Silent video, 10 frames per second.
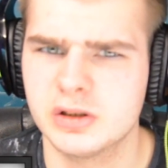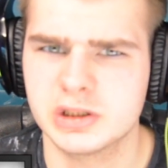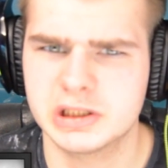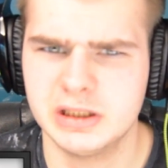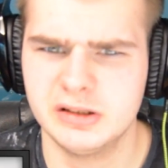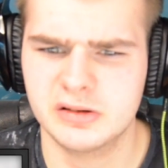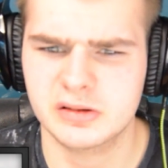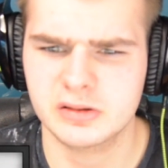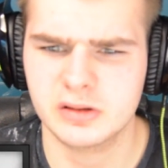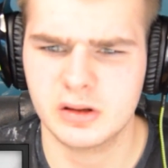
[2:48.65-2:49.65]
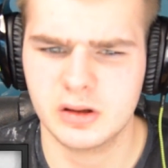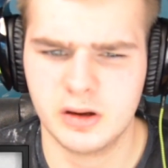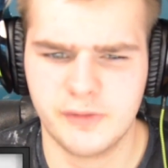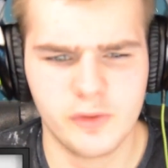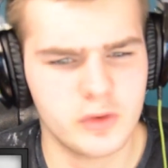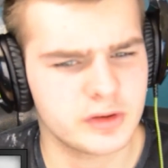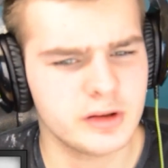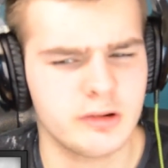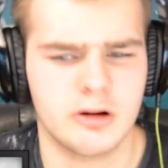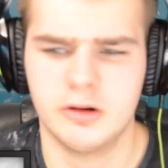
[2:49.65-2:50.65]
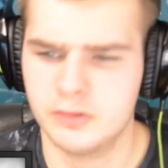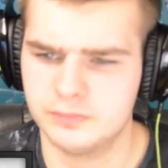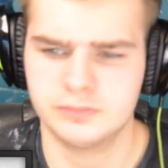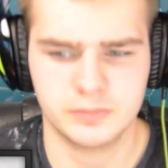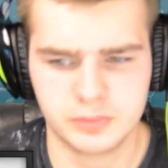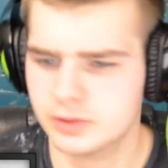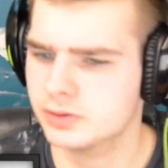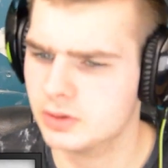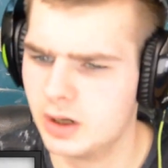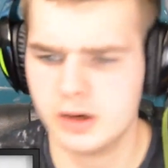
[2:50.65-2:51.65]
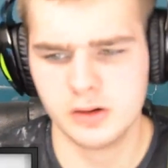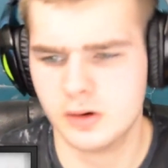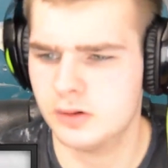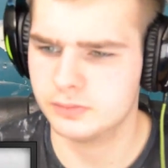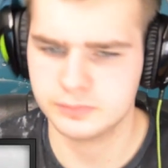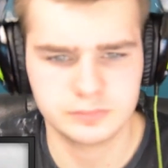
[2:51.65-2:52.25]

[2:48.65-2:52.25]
she's a foreign singer. I don't know.